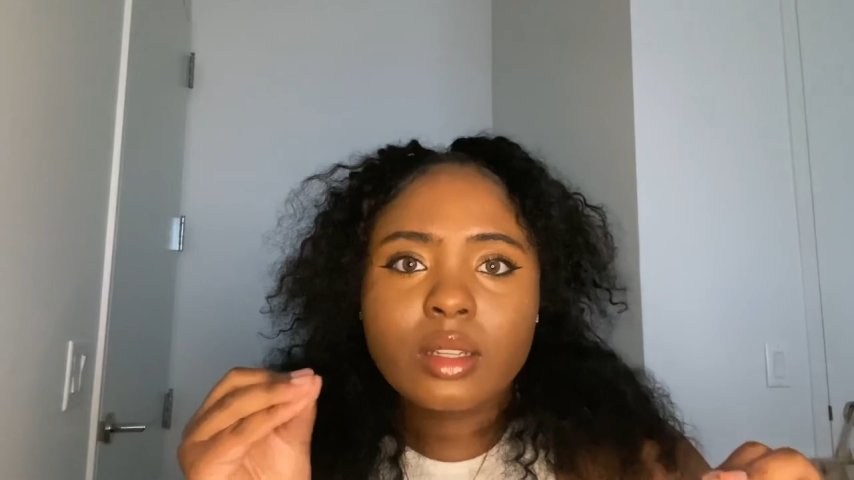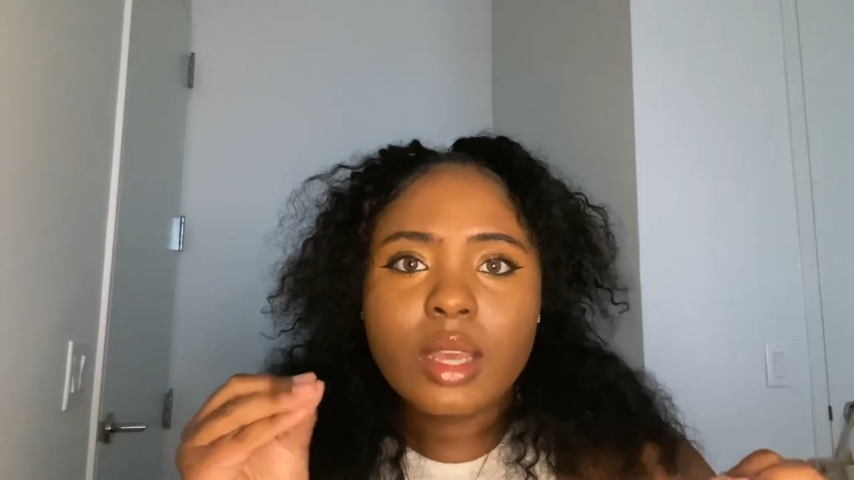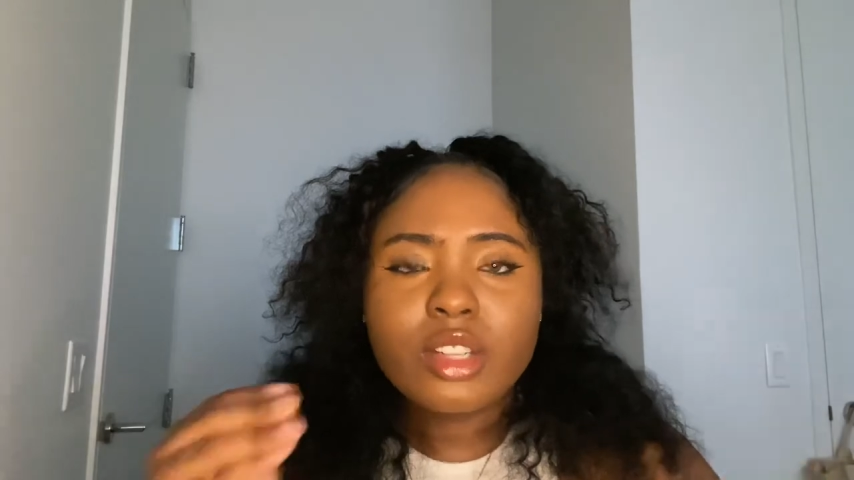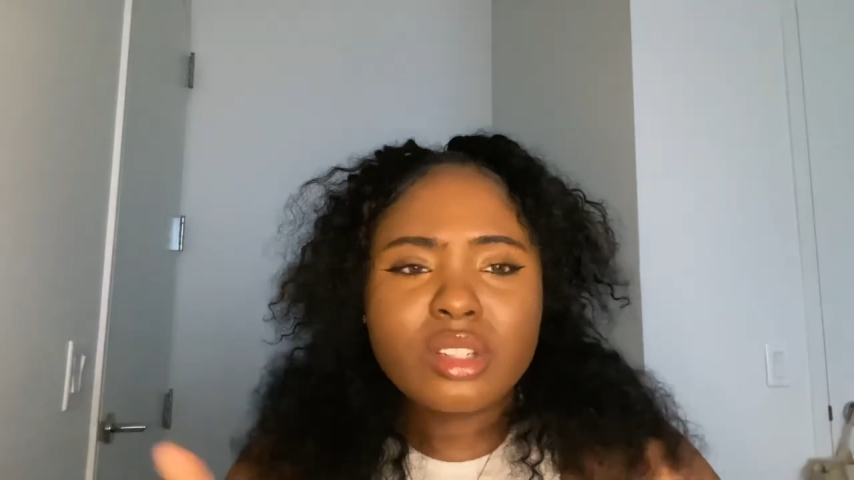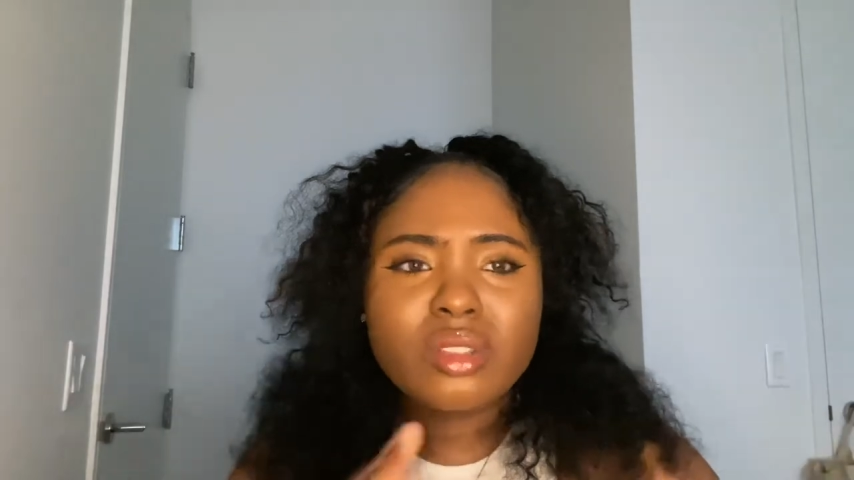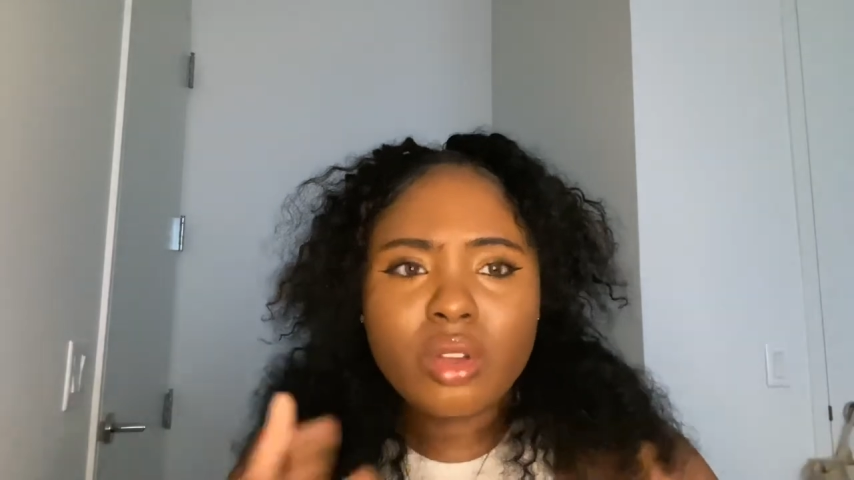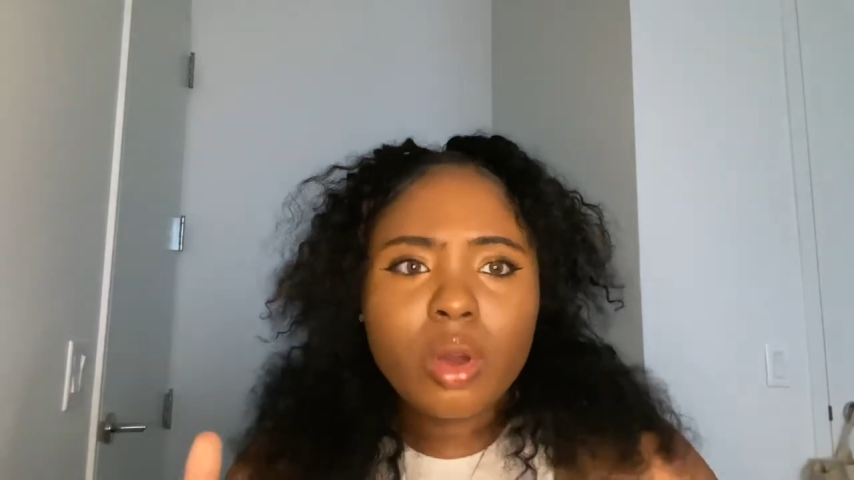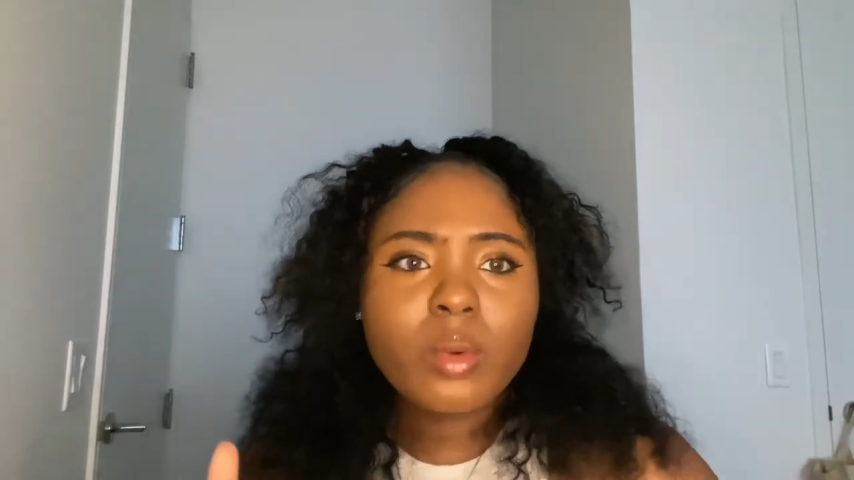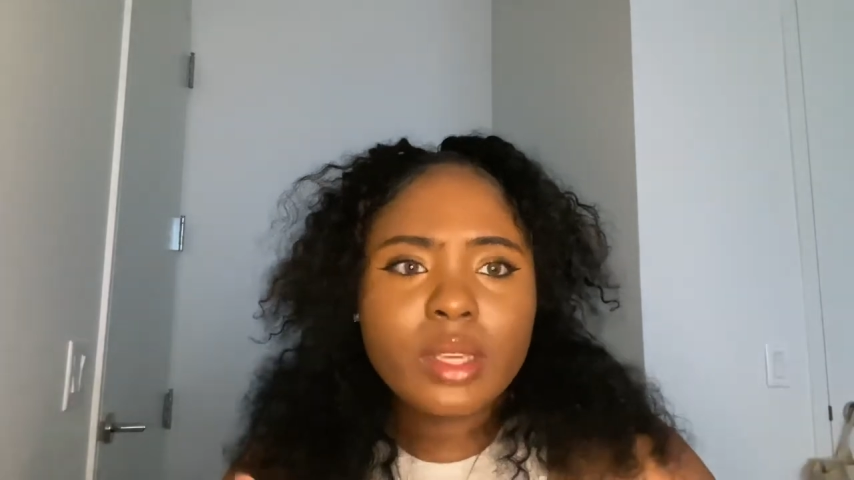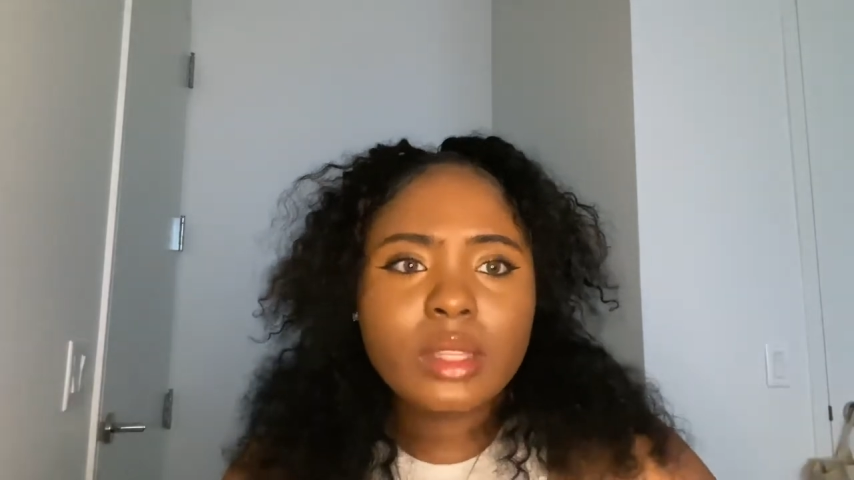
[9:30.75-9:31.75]
and just
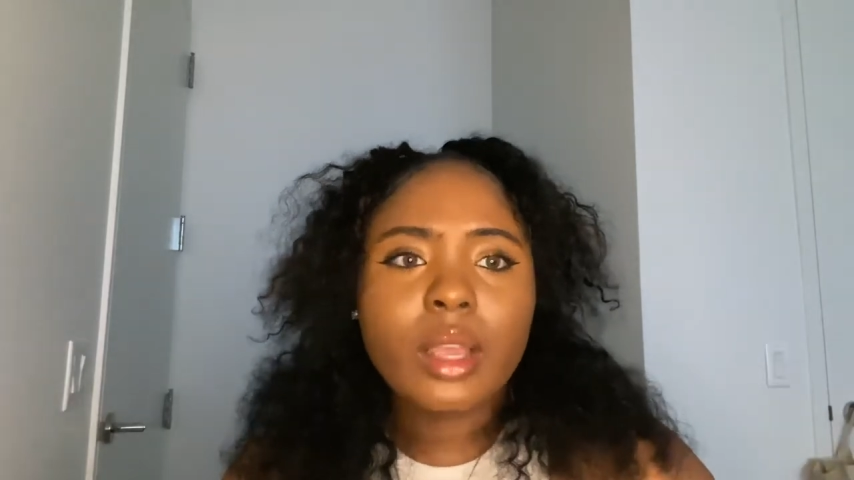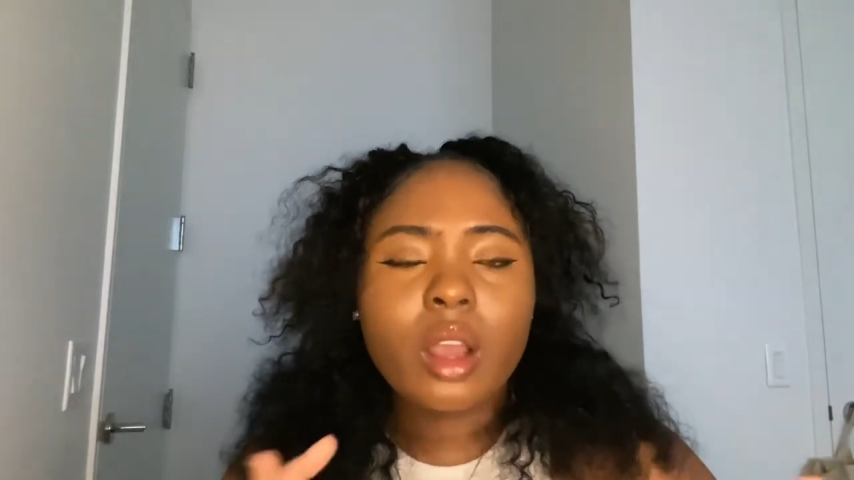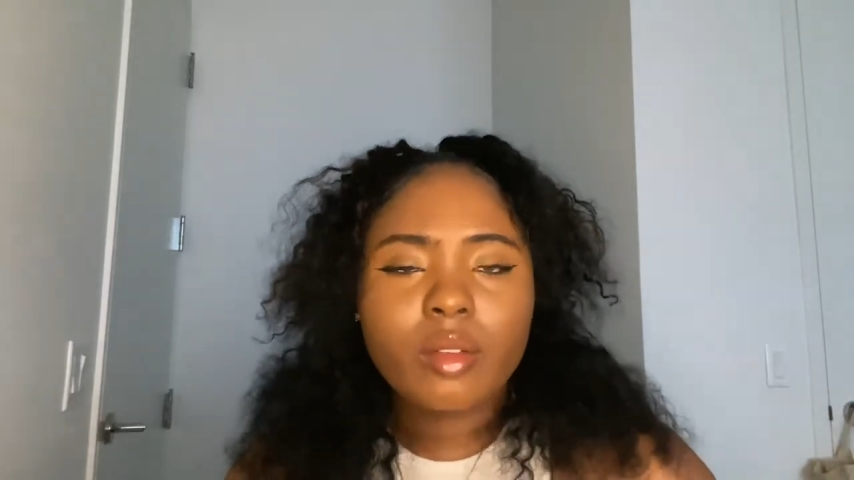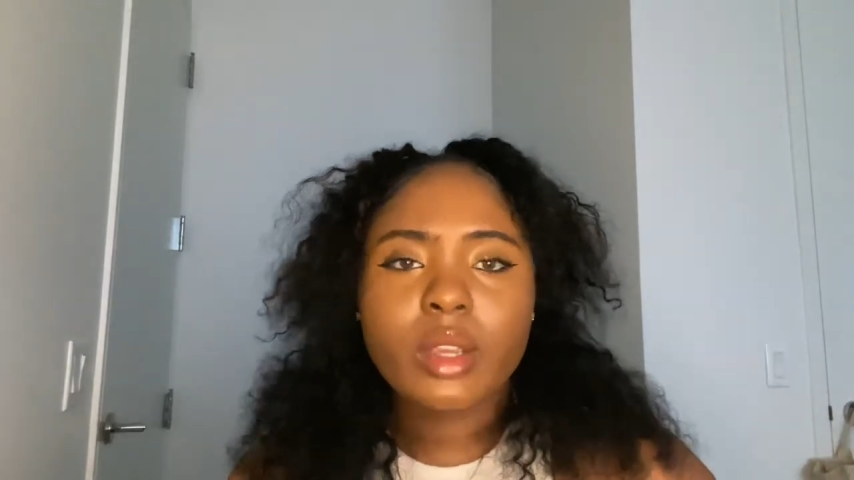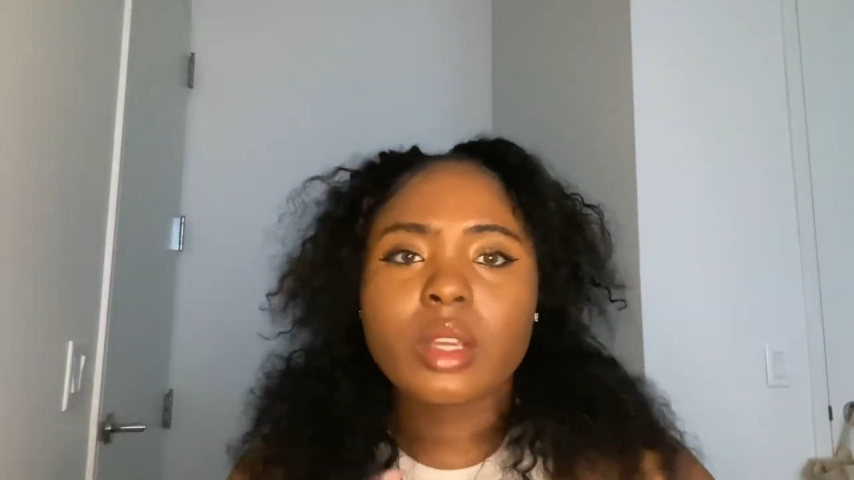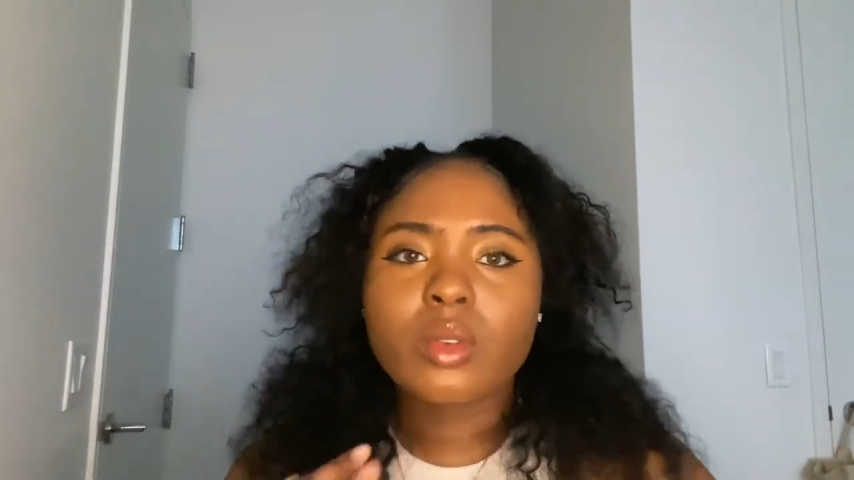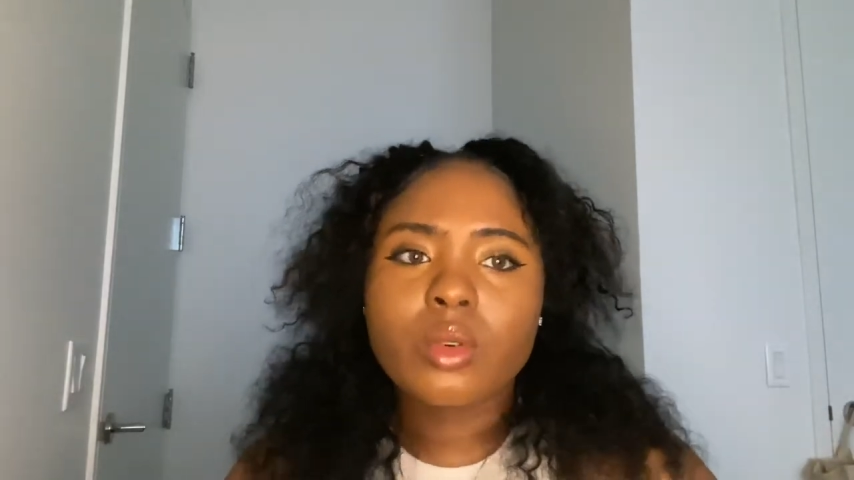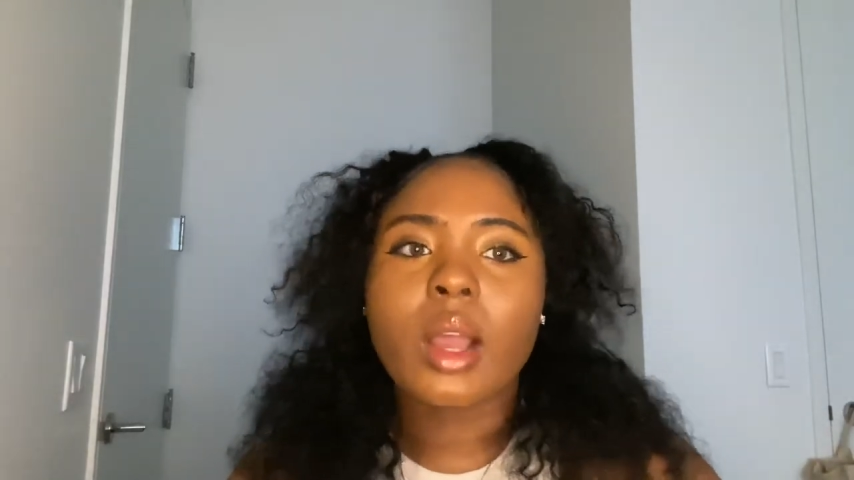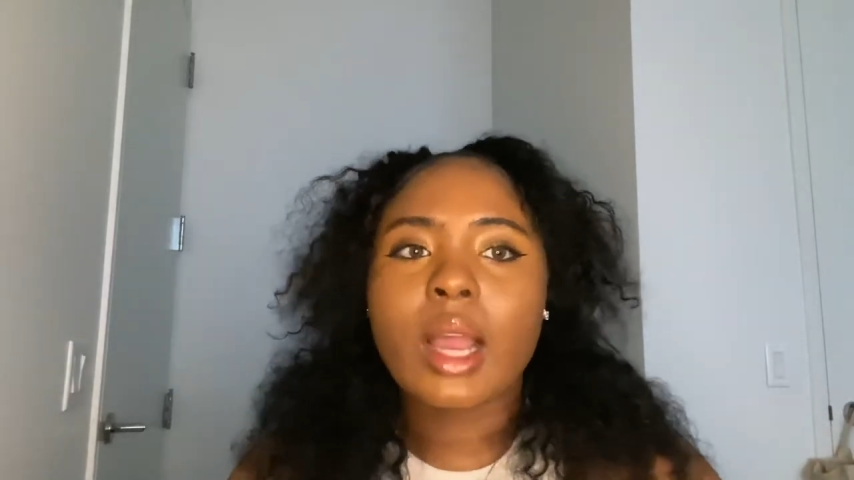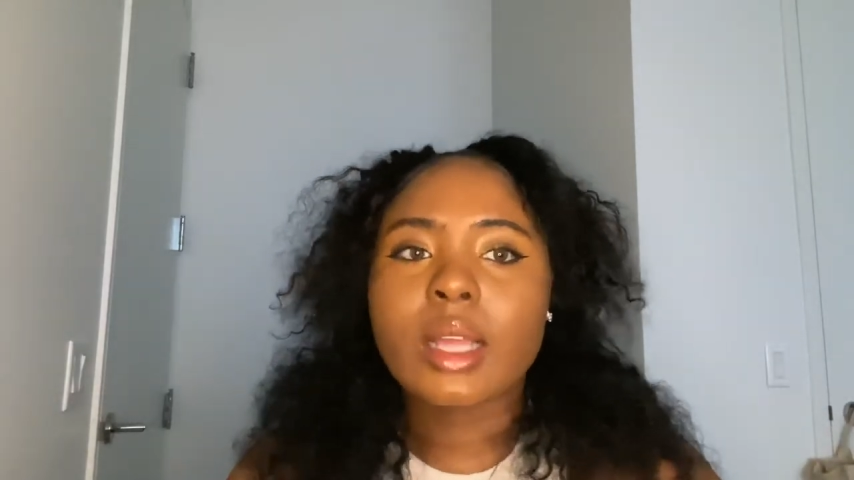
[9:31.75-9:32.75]
go in like, all right,
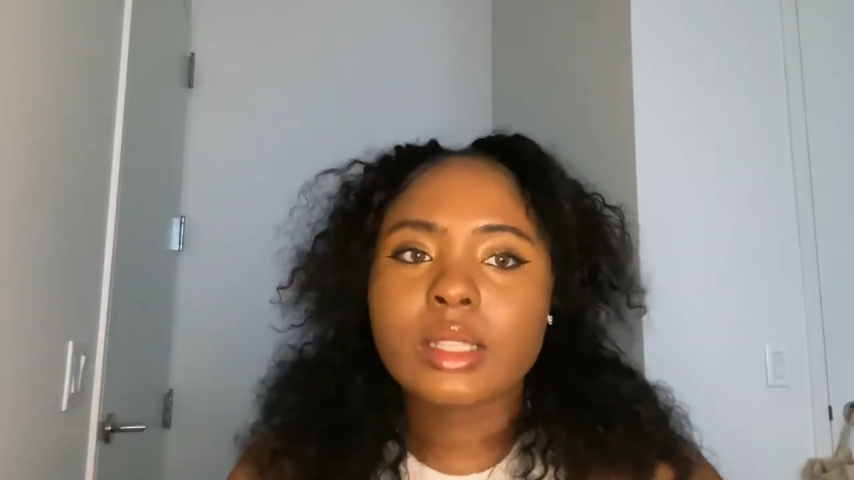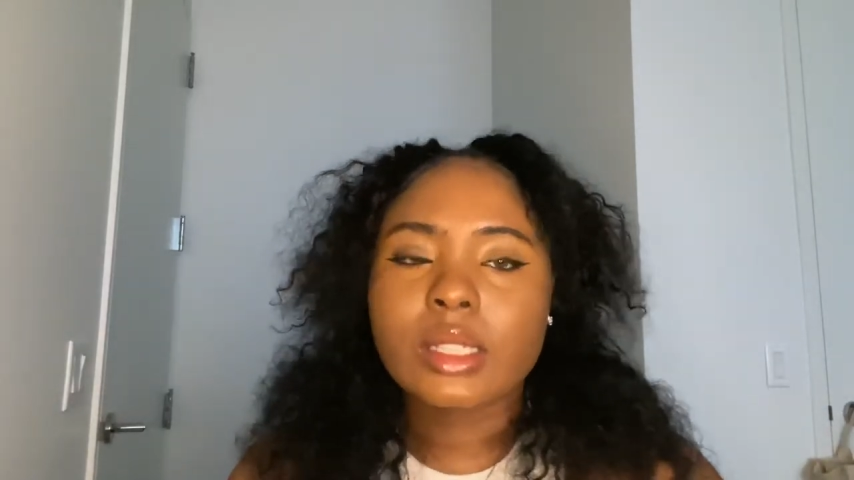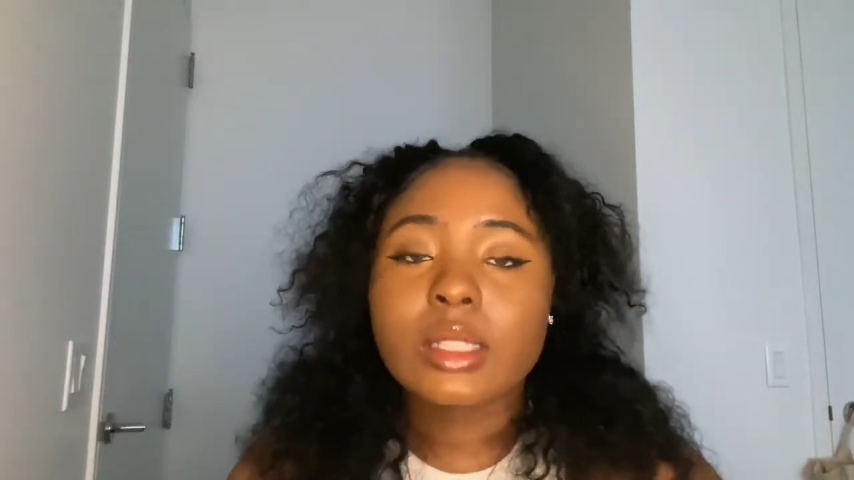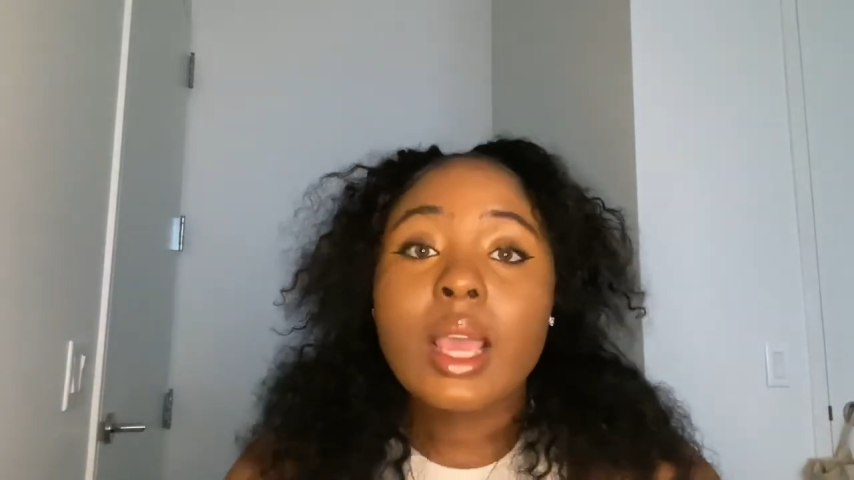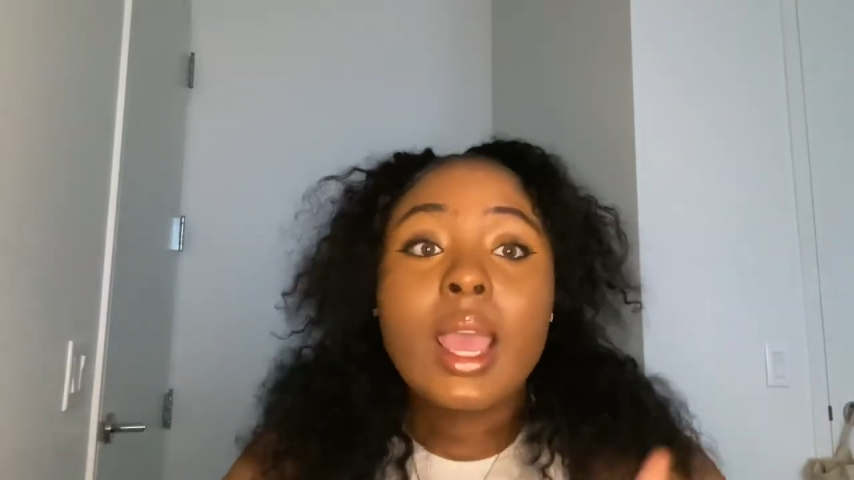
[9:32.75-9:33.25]
cool, I got this.